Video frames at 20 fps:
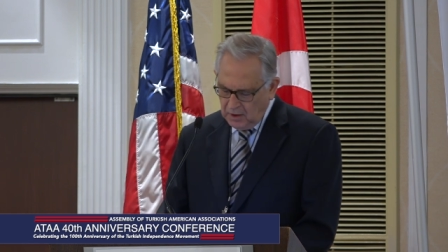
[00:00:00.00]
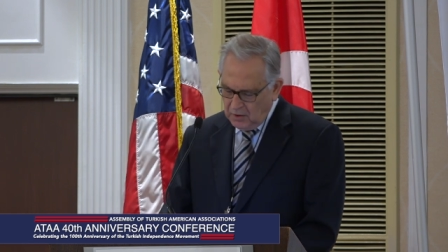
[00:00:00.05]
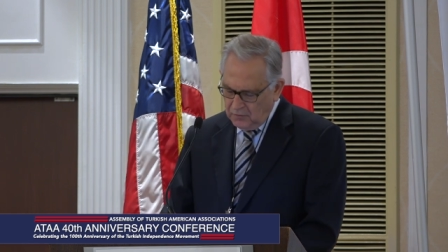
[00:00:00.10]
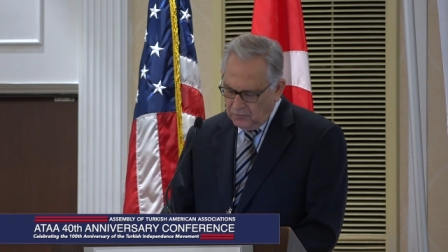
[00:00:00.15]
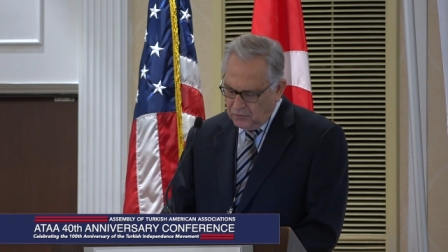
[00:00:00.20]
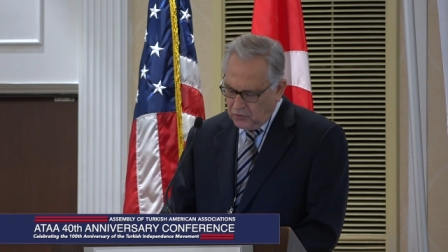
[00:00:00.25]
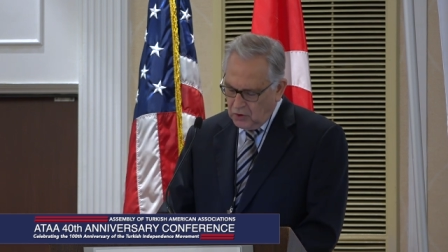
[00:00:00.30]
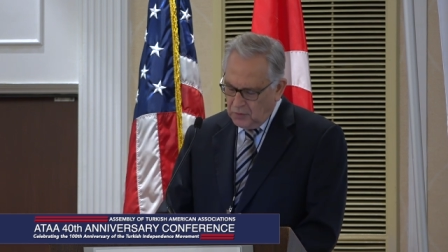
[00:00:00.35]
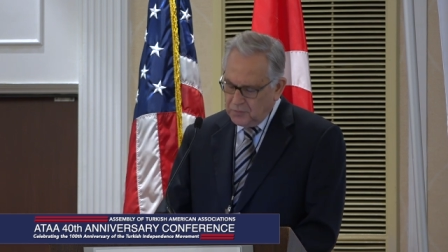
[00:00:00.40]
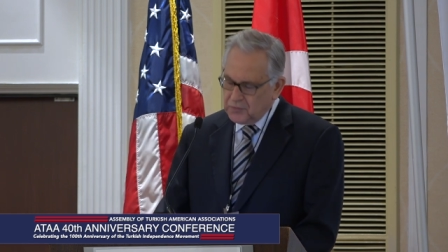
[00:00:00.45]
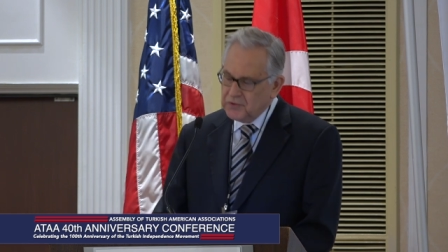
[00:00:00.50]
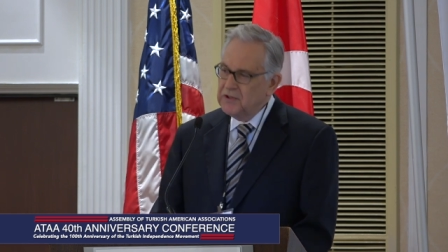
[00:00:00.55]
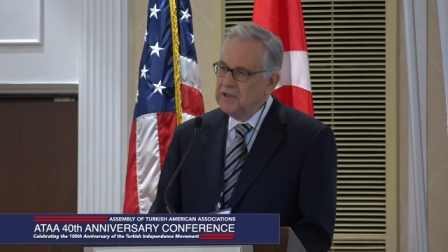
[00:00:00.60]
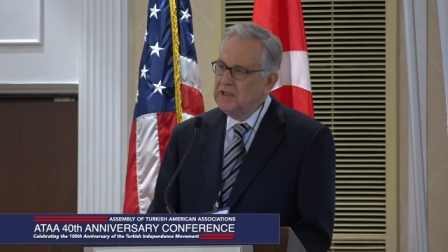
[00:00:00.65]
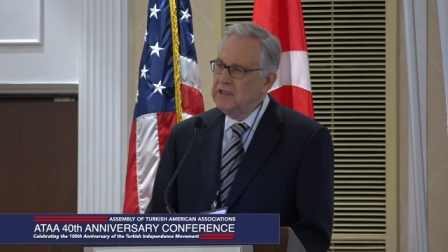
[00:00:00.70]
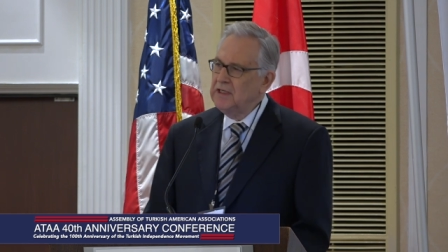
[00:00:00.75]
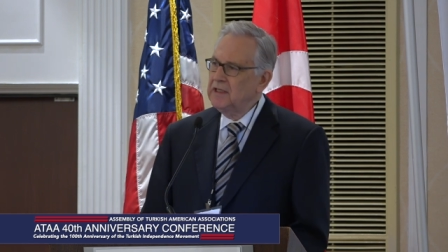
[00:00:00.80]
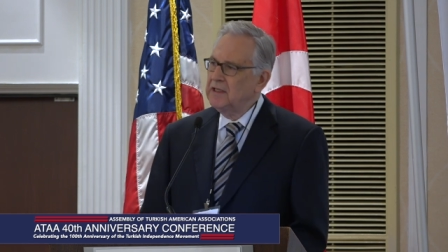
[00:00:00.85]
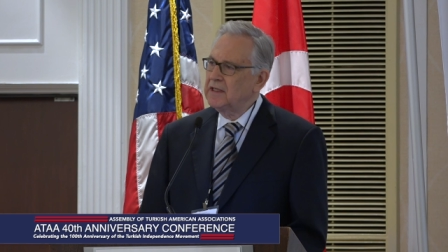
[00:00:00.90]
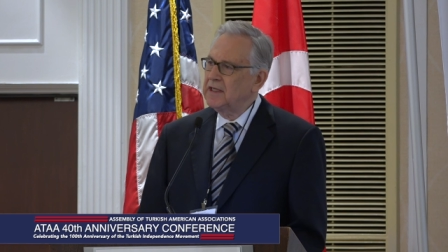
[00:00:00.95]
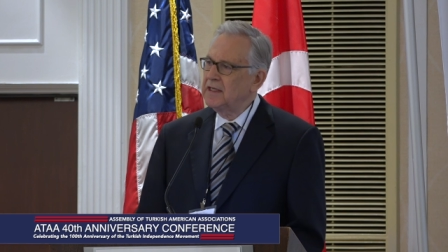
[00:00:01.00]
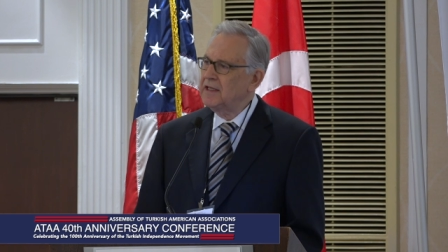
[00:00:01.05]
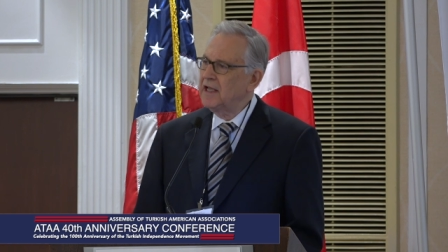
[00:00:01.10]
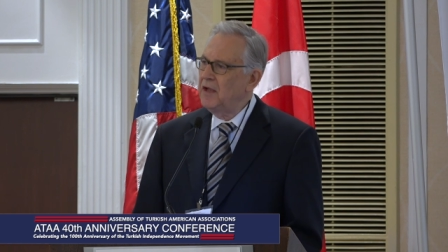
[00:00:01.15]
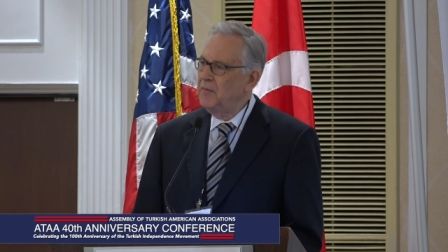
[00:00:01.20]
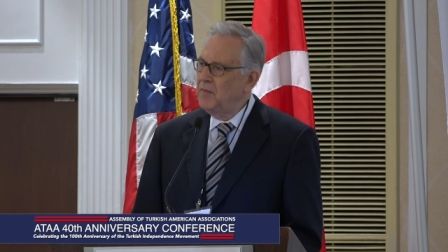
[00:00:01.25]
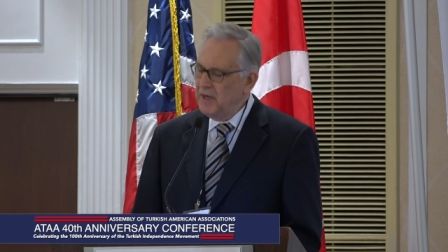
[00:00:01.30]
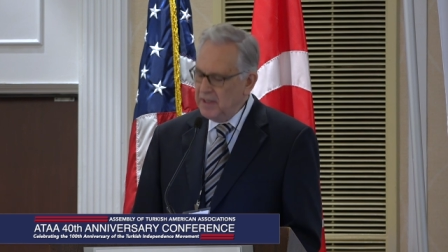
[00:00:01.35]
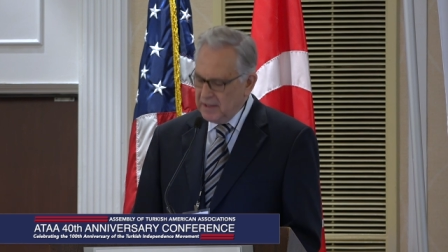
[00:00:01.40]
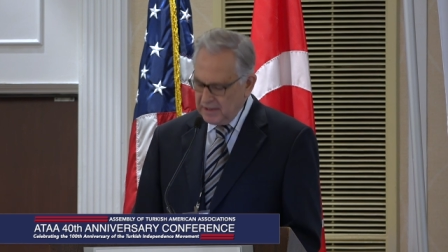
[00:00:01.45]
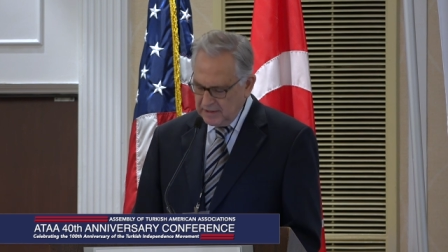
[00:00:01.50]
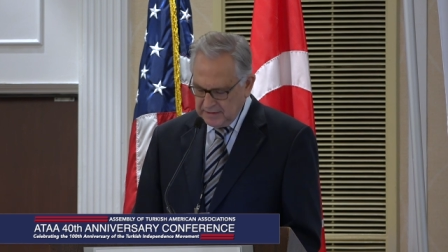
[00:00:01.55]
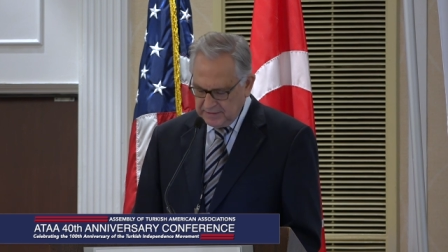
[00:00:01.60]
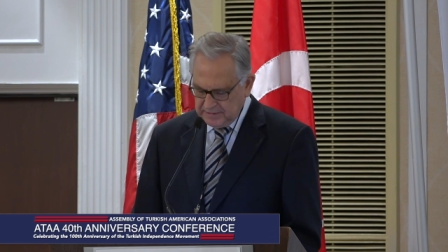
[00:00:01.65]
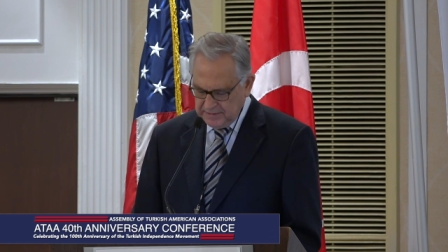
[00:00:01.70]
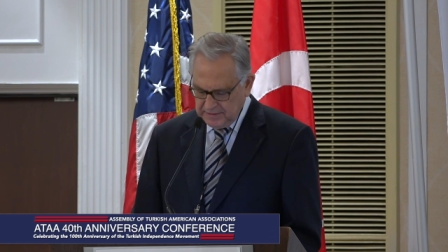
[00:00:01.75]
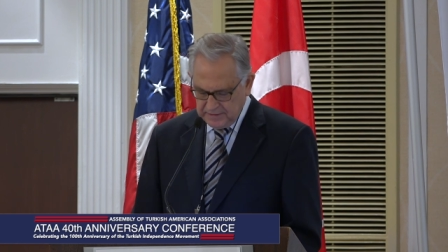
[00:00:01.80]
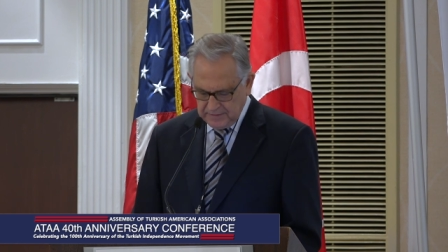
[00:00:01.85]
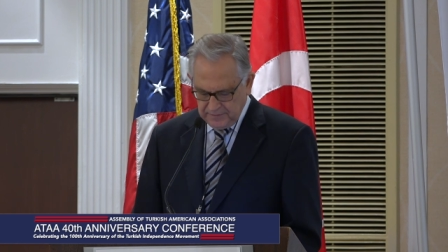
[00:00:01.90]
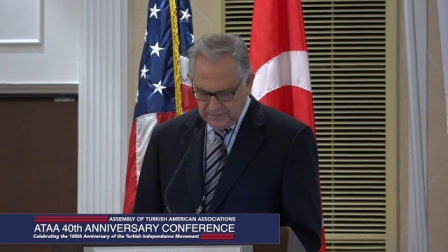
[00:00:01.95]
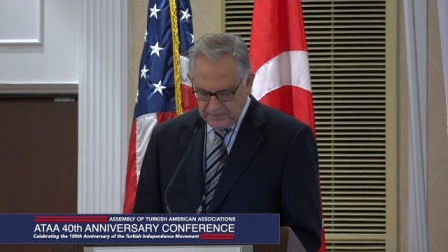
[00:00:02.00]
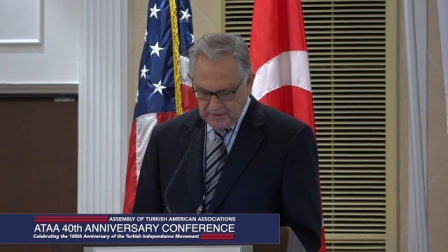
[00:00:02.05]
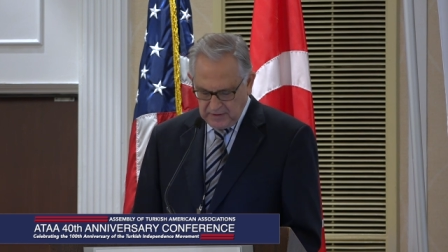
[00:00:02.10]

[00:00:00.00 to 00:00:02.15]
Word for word: from seeing that Americans